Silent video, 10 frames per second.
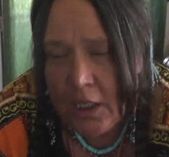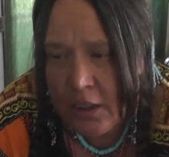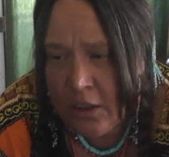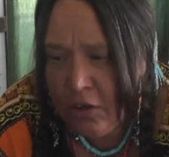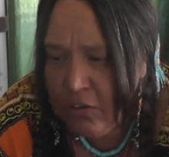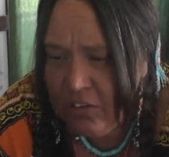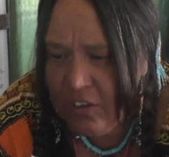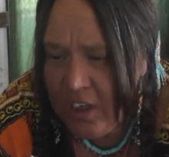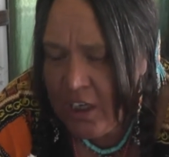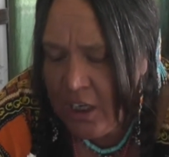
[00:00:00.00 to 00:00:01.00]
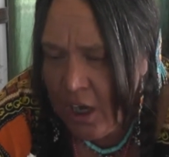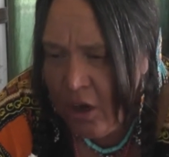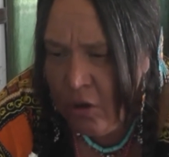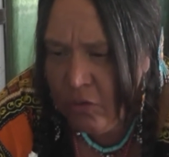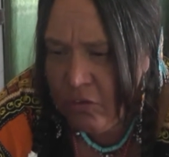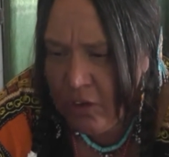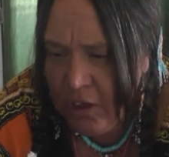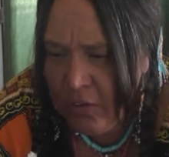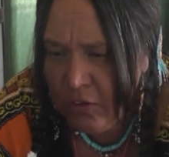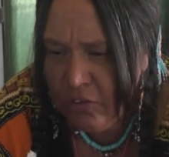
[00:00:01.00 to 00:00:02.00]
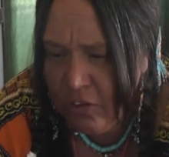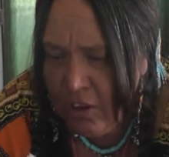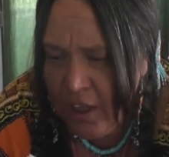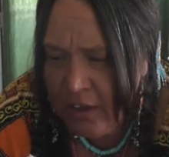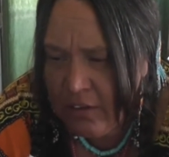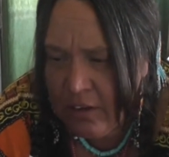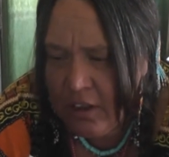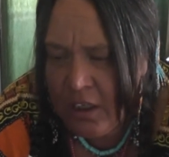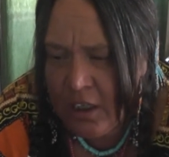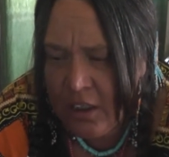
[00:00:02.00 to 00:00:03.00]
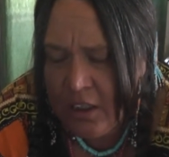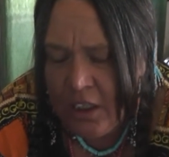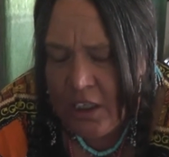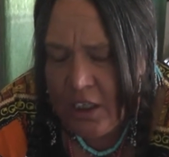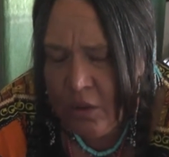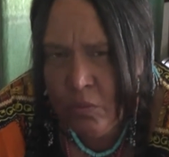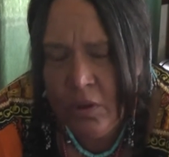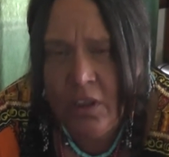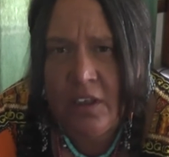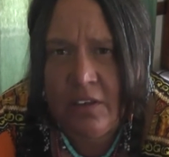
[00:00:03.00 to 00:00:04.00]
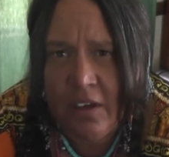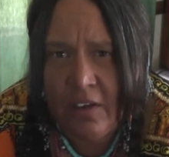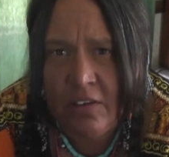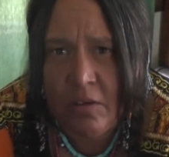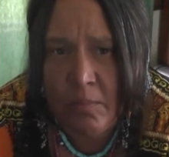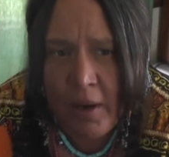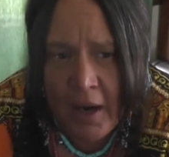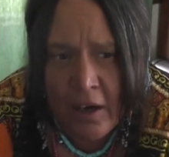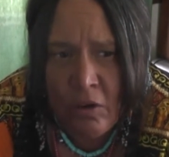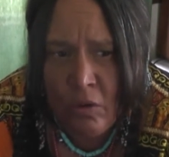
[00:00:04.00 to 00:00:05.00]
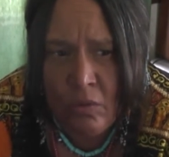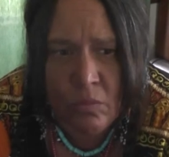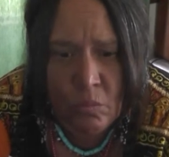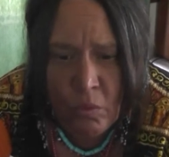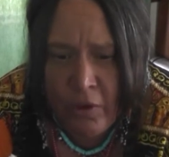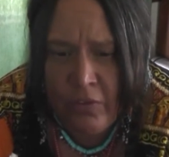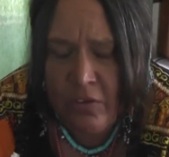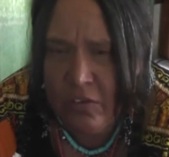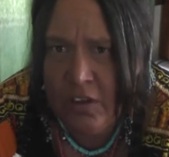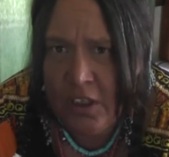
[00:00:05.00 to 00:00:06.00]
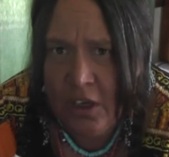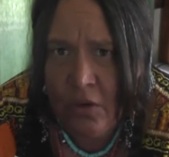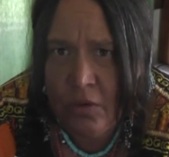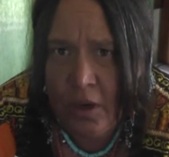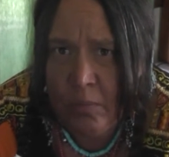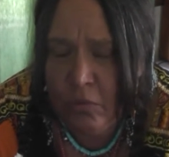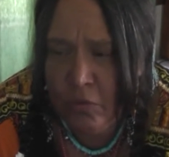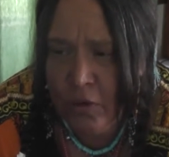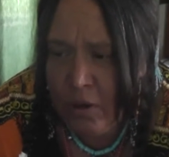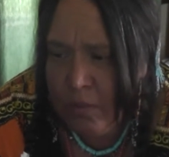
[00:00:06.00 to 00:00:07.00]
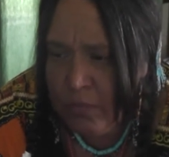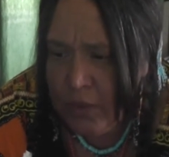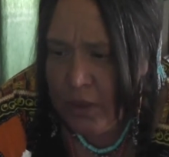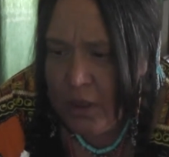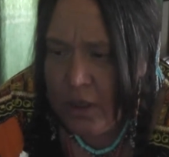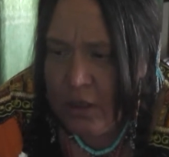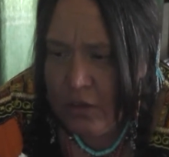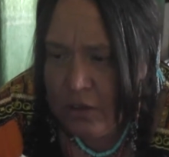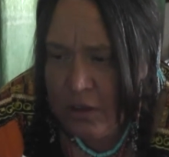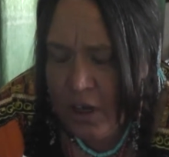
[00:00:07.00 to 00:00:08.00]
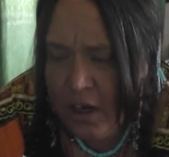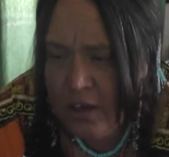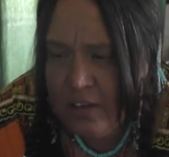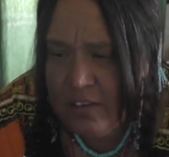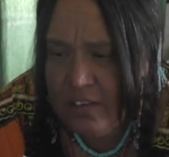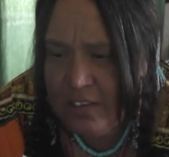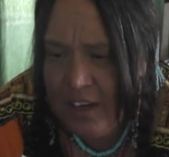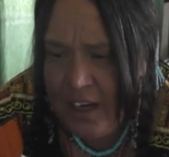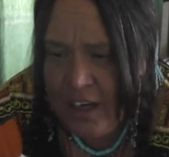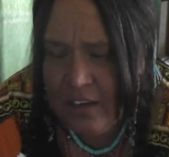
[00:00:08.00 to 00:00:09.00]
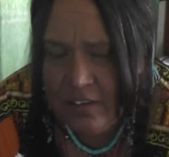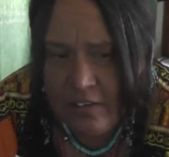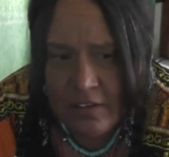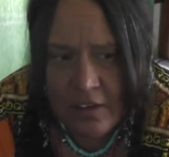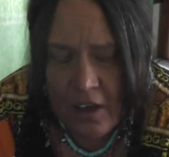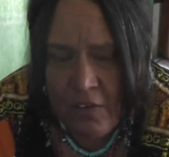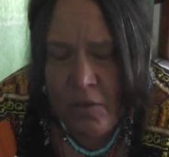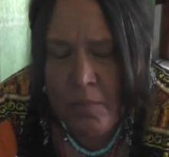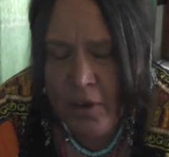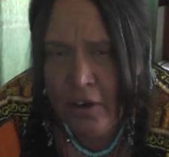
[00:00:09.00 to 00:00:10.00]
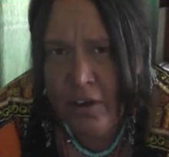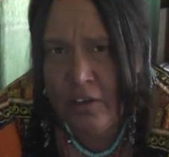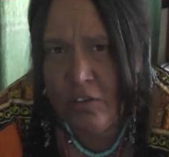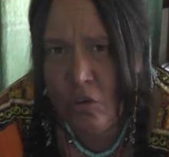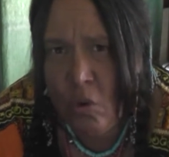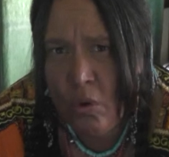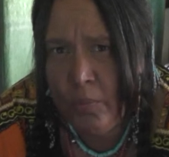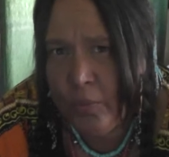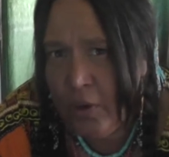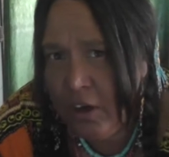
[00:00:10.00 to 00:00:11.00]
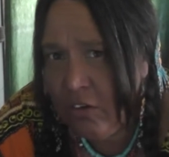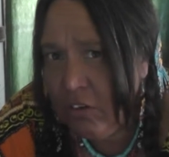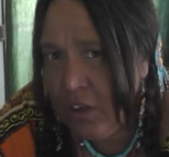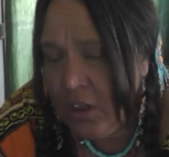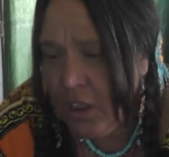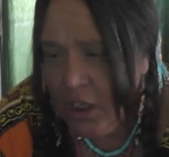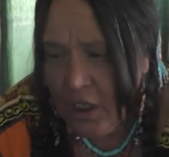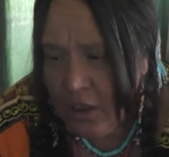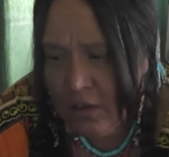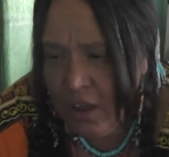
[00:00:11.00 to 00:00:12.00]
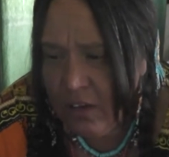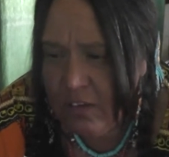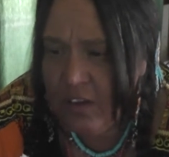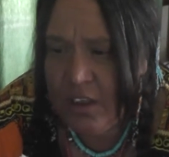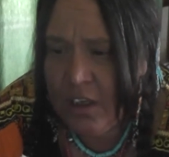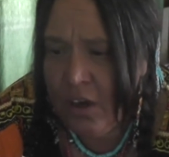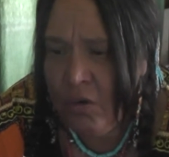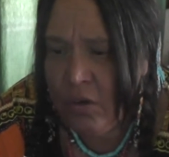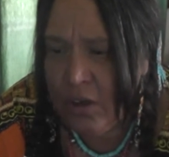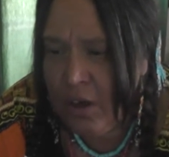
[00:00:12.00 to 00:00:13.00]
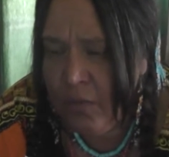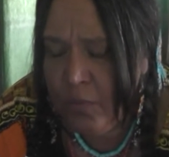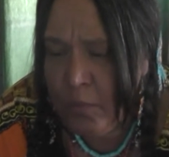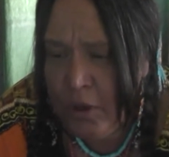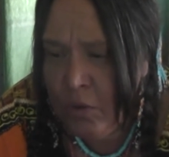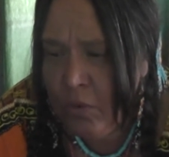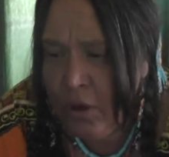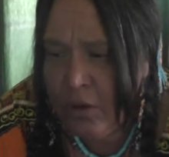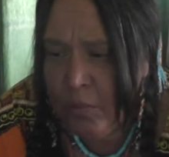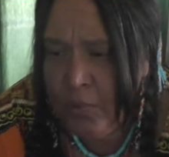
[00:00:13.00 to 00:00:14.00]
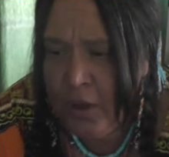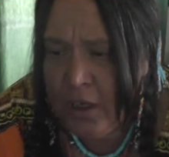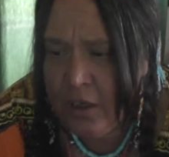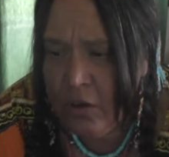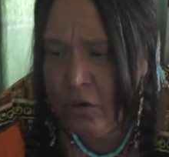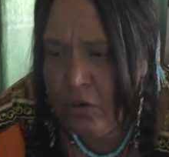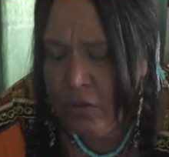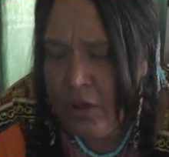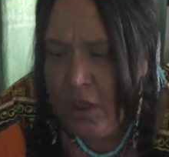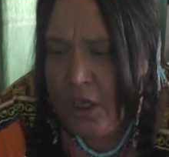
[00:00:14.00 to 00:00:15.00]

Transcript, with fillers: they're CEOs and they're selected, and it really doesn't matter where the CEO comes from. The United States of America is a corporation, and that CEO can come from anywhere on the planet Earth.